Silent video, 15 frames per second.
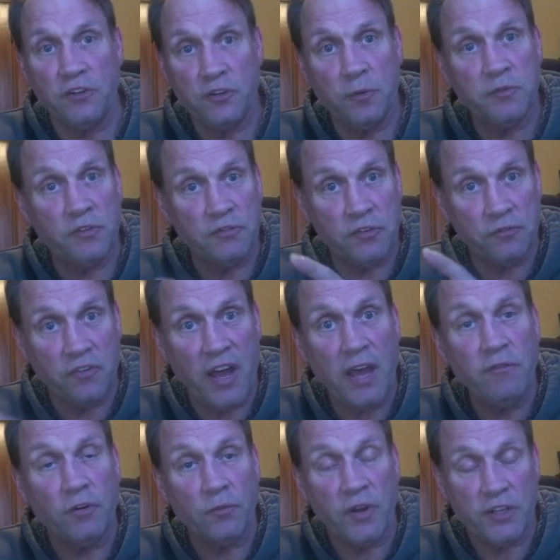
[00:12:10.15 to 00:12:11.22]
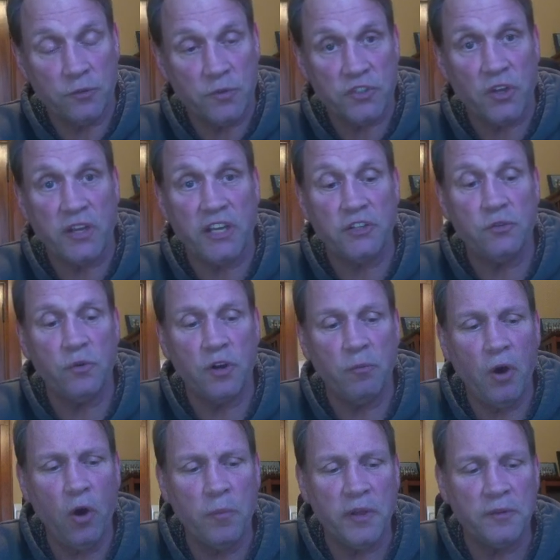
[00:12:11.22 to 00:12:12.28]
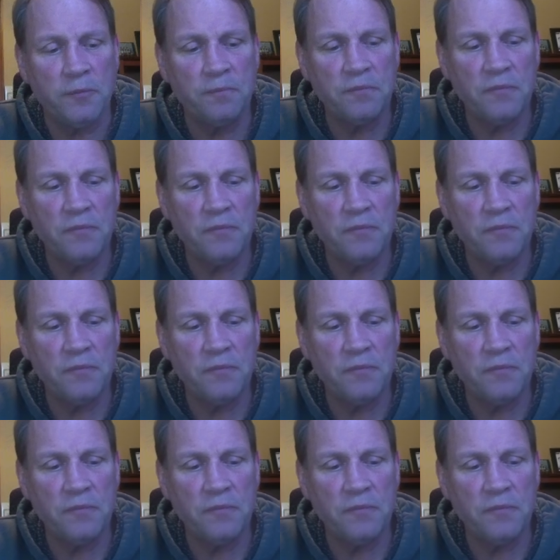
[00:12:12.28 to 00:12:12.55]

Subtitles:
in terms of survival rates, which I'll get to in a moment.